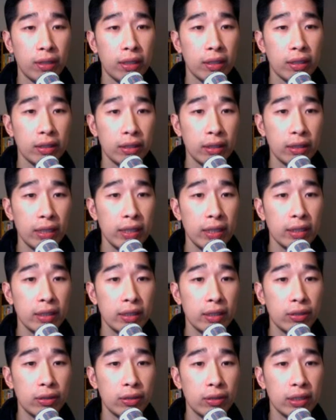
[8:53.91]
So these are
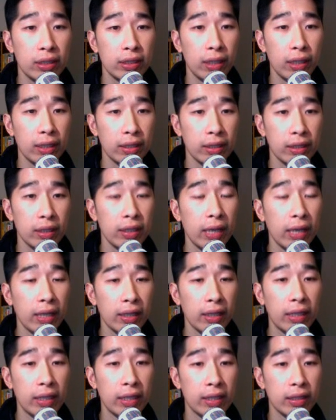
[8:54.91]
all the sites that
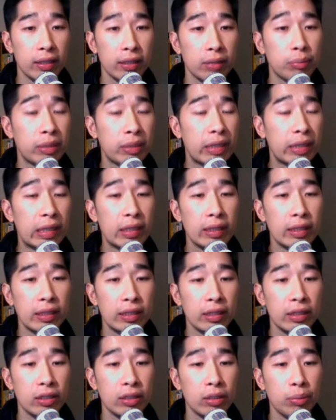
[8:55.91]
it can potentially
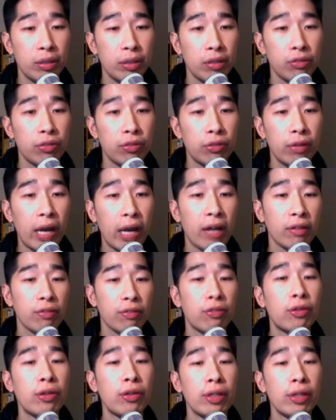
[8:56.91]
distribute out
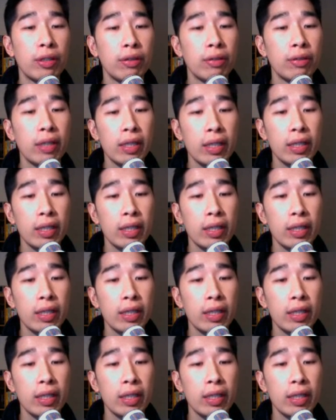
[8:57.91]
for you.